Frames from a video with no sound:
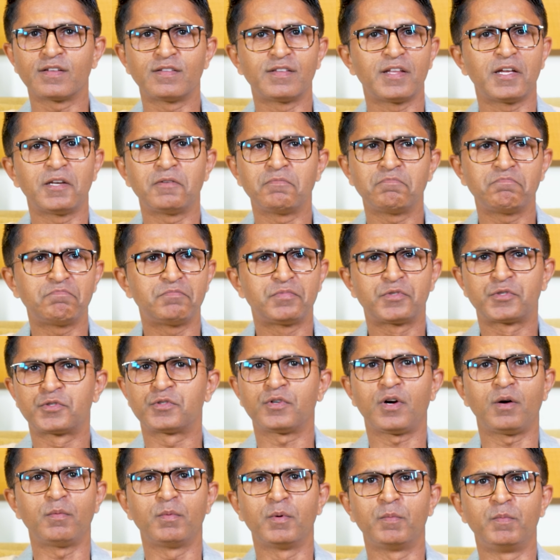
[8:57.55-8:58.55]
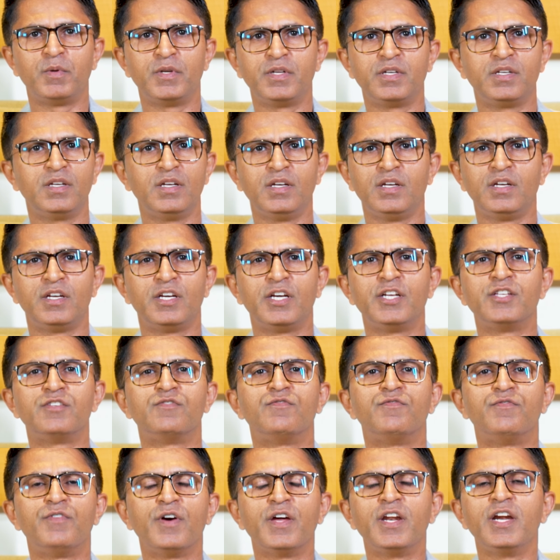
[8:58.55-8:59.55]
then probably it's
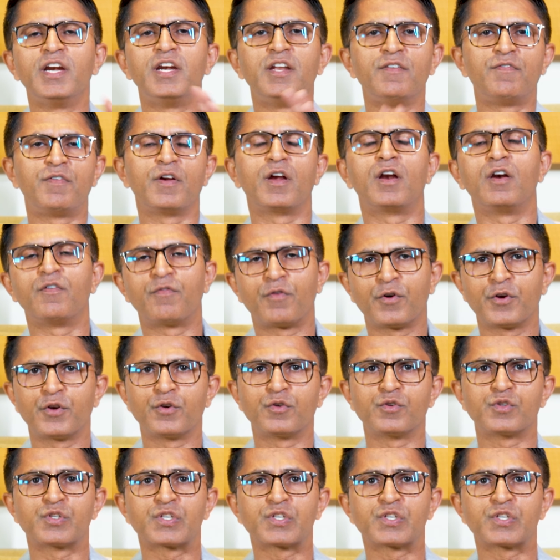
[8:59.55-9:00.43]
very difficult for you to